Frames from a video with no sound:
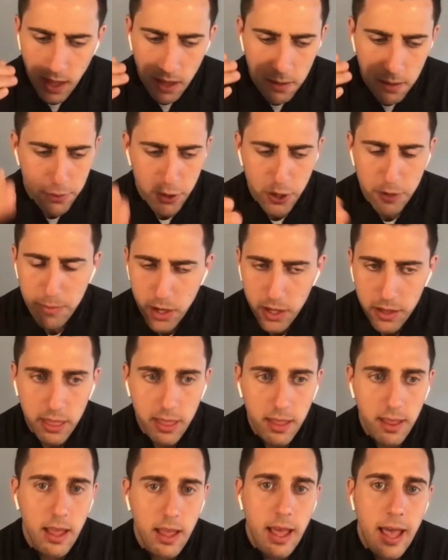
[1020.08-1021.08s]
per
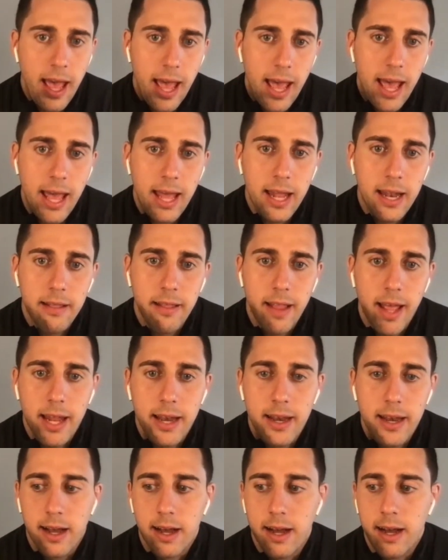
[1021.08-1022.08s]
month and
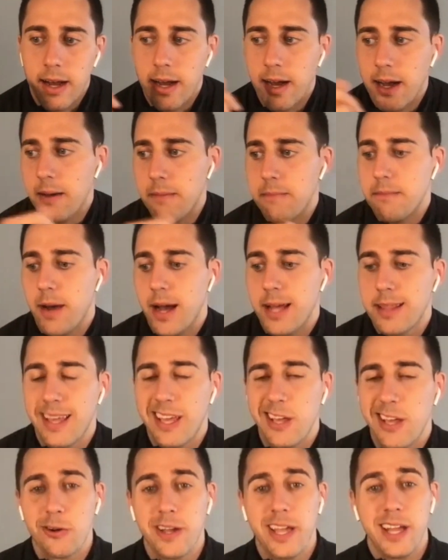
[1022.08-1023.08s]
then um, I
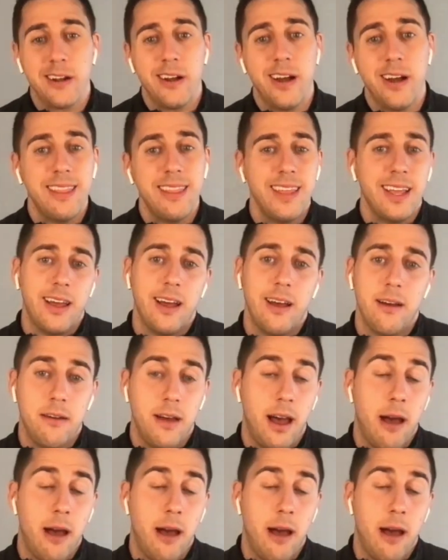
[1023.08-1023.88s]
think you'll get a. I think I